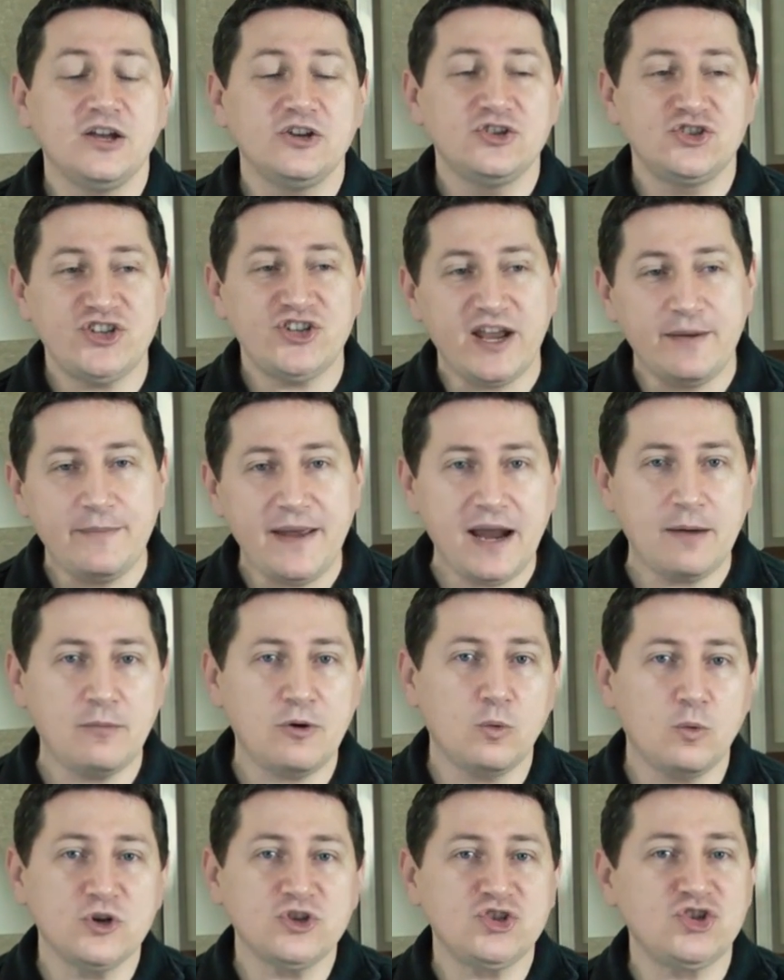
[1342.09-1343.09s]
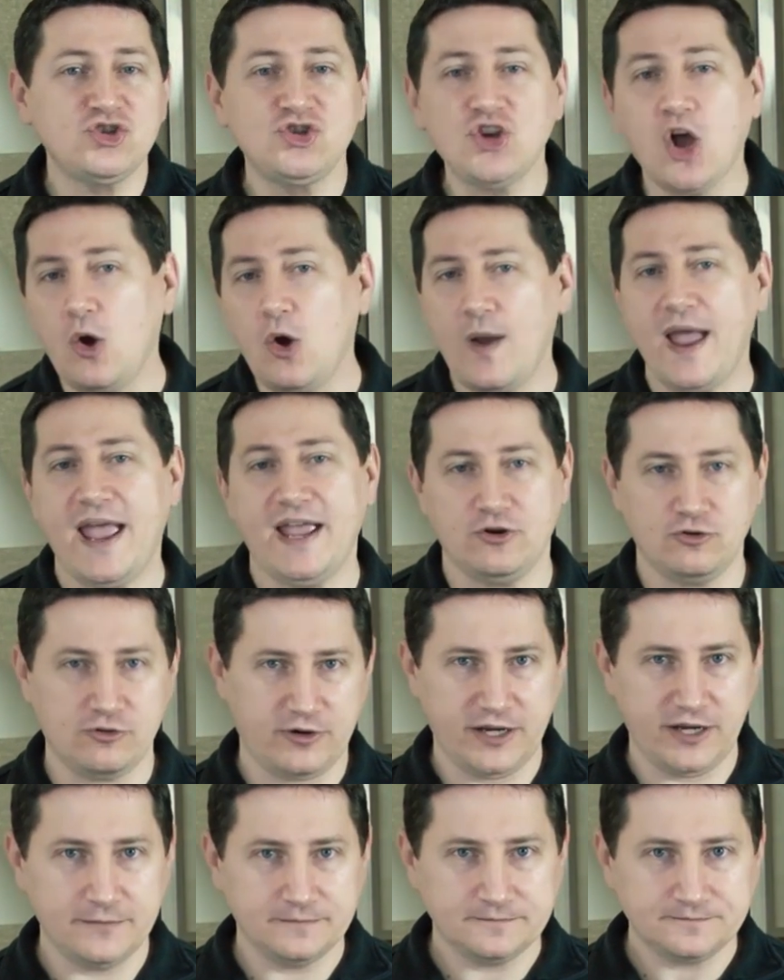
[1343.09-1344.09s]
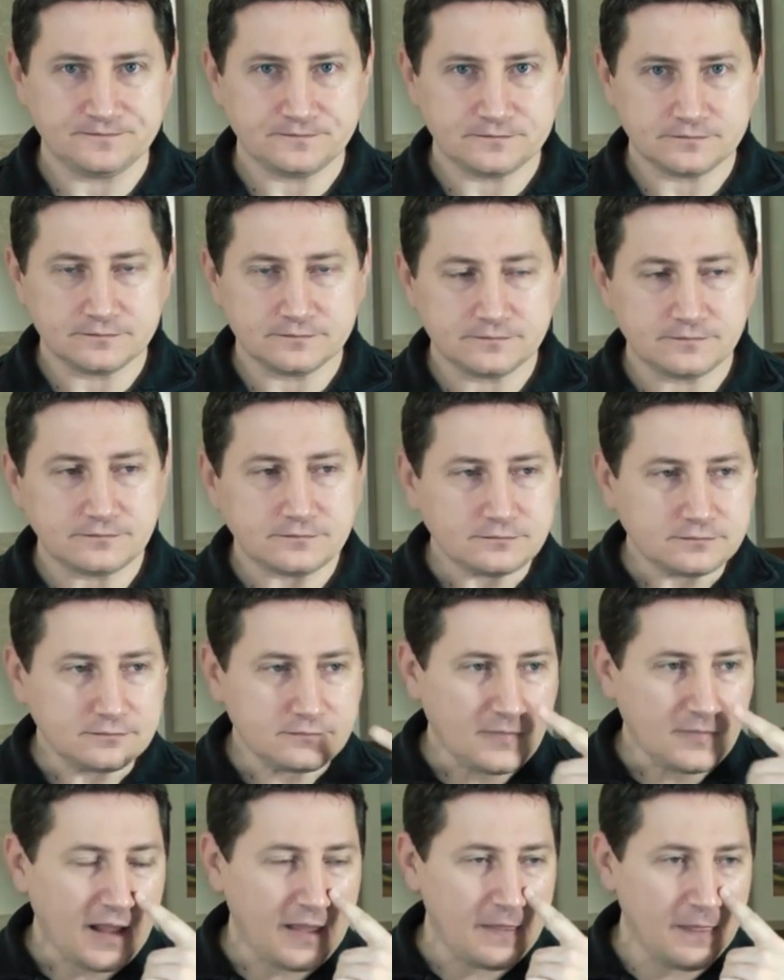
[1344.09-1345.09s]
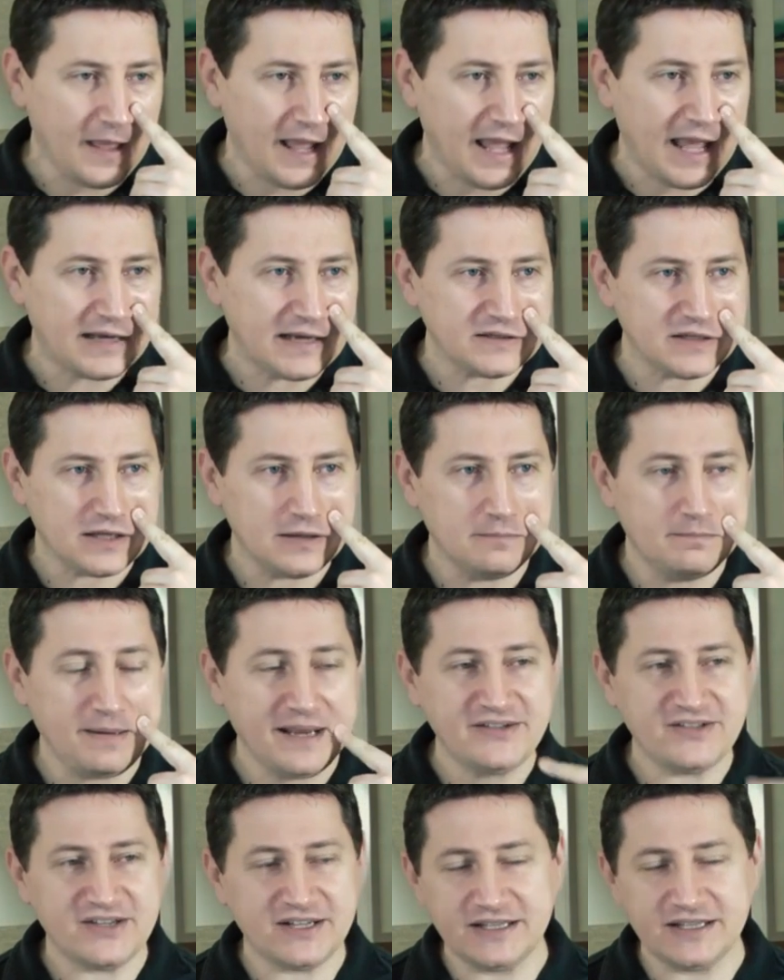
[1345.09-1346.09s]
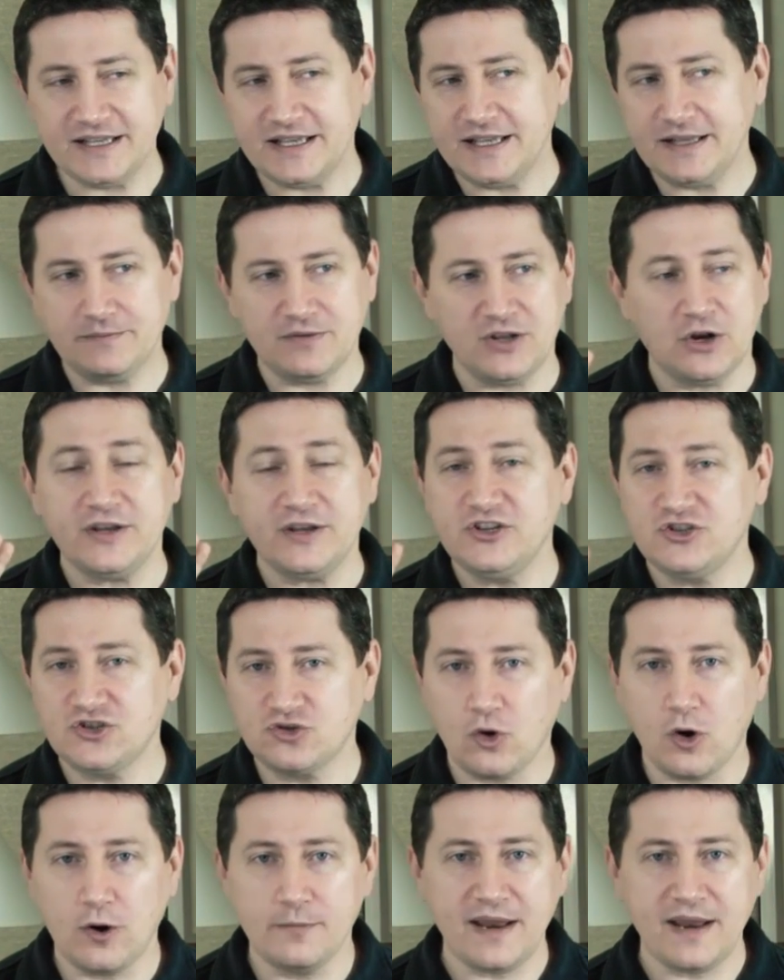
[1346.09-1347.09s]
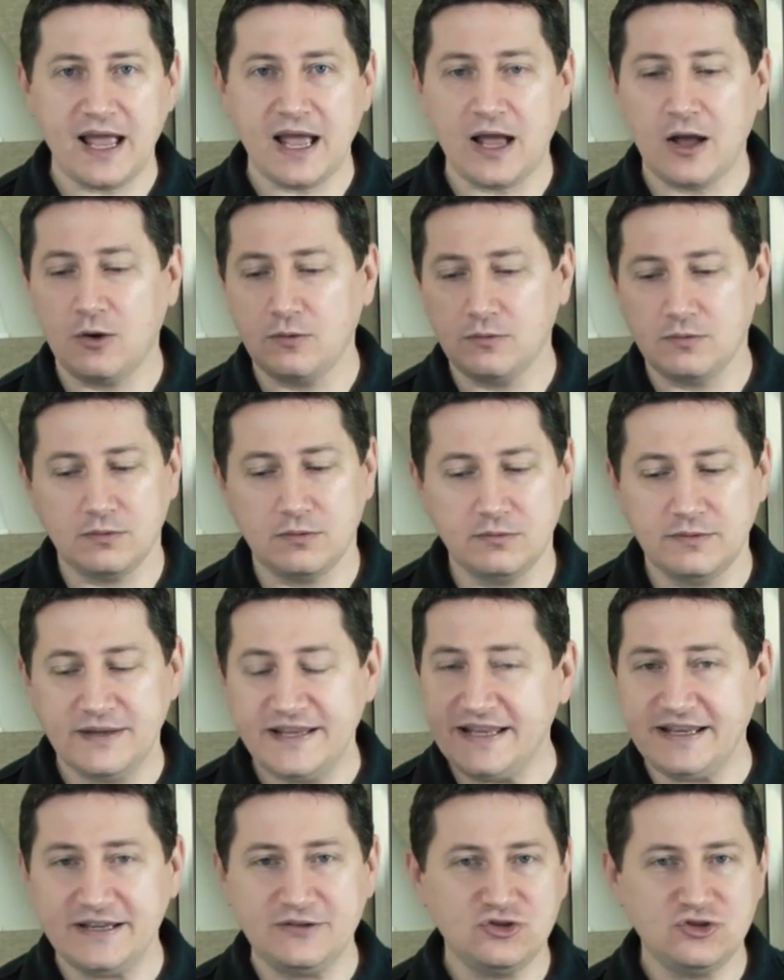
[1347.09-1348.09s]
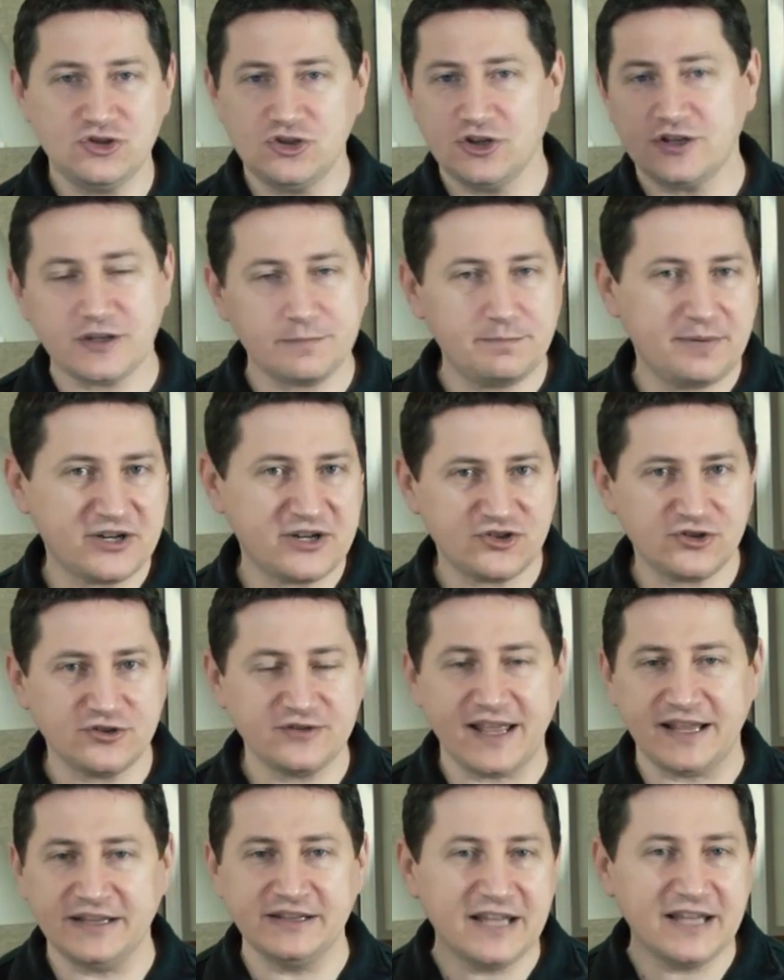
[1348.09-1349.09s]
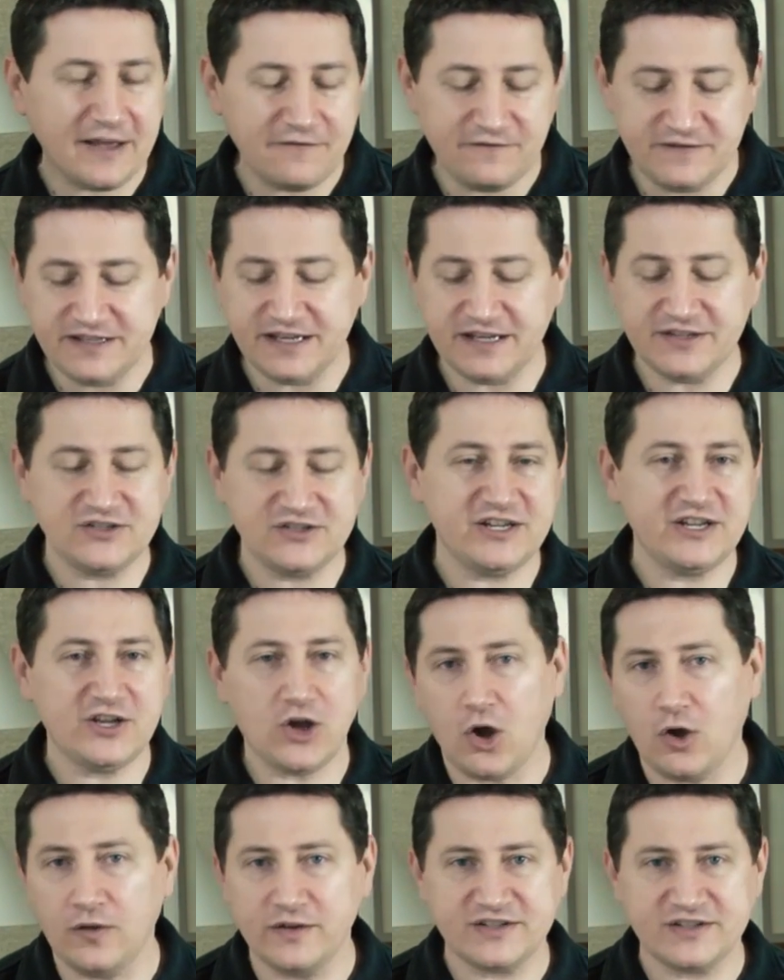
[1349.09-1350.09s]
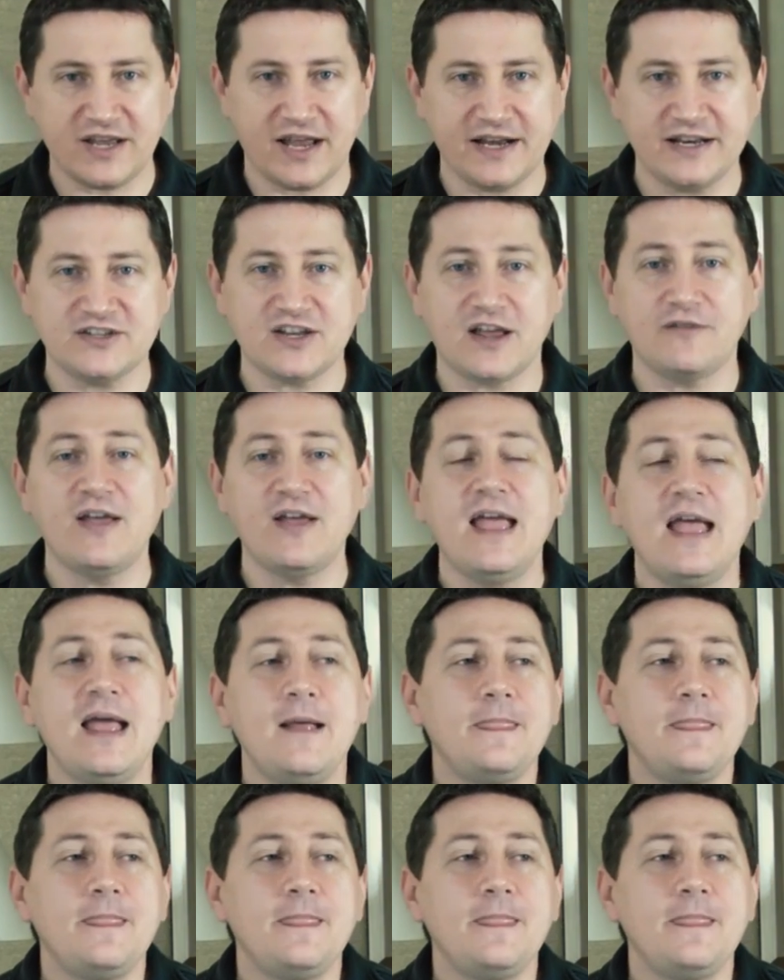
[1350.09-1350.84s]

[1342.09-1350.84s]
Shyamalan was so angry that basically, you know, he stormed out. He took the picture, they left Disney, all this kind of stuff.